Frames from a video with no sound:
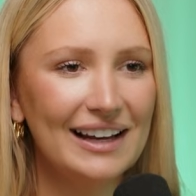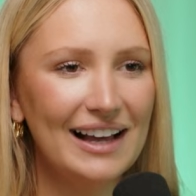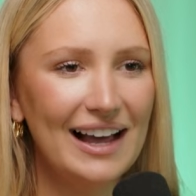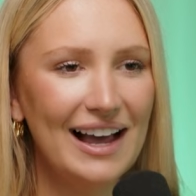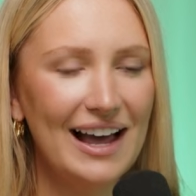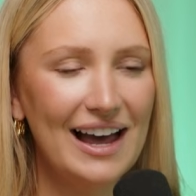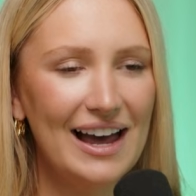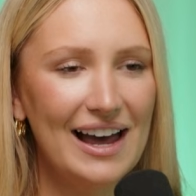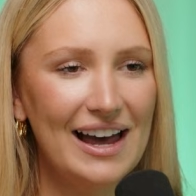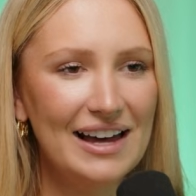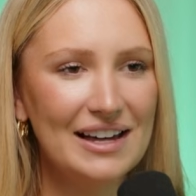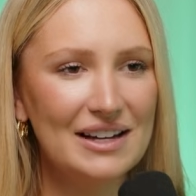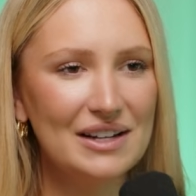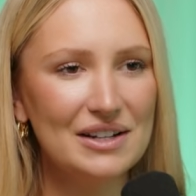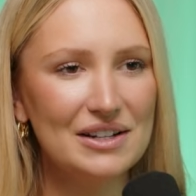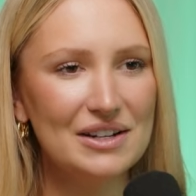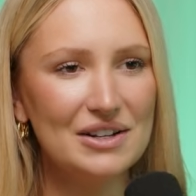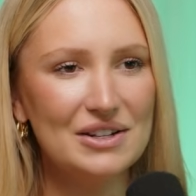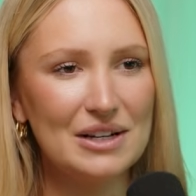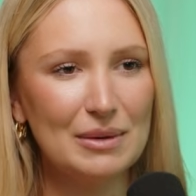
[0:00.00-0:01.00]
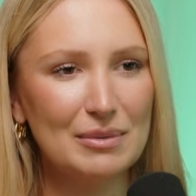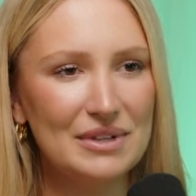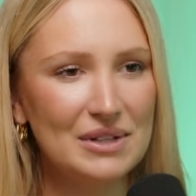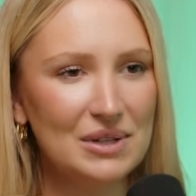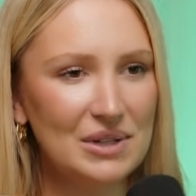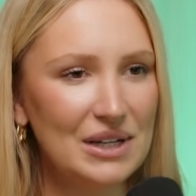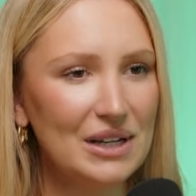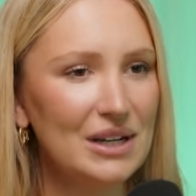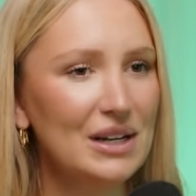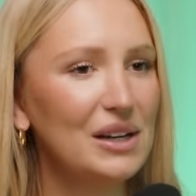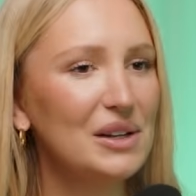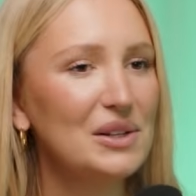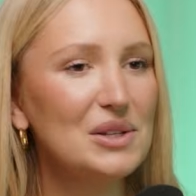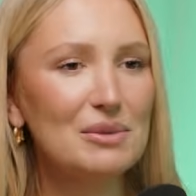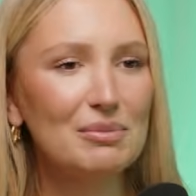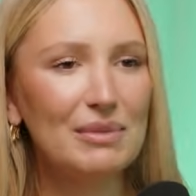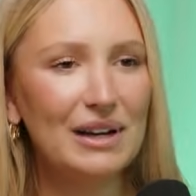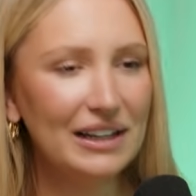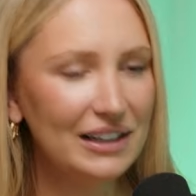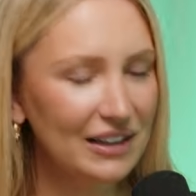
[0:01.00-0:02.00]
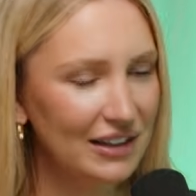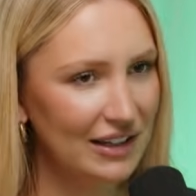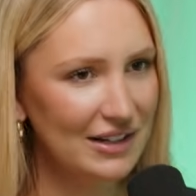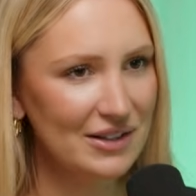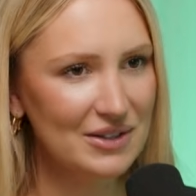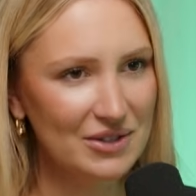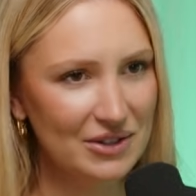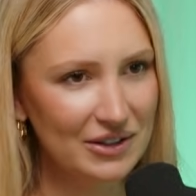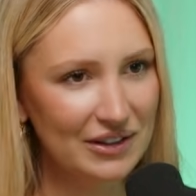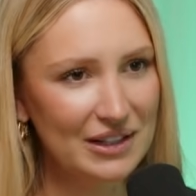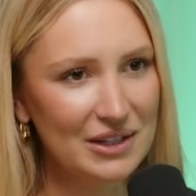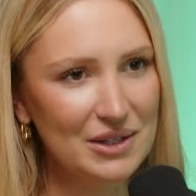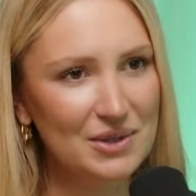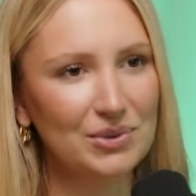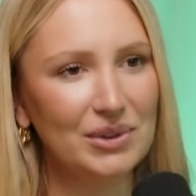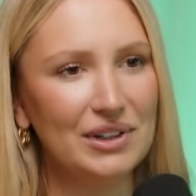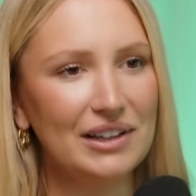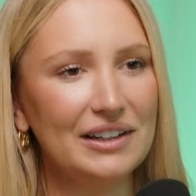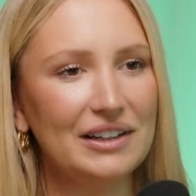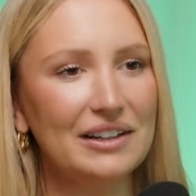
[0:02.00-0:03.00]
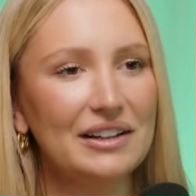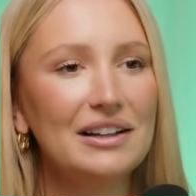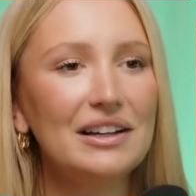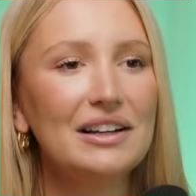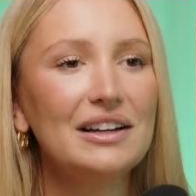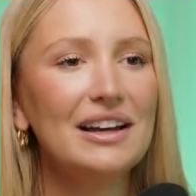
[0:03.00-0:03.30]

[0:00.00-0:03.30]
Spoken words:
And I'm sticking to my guns on this one,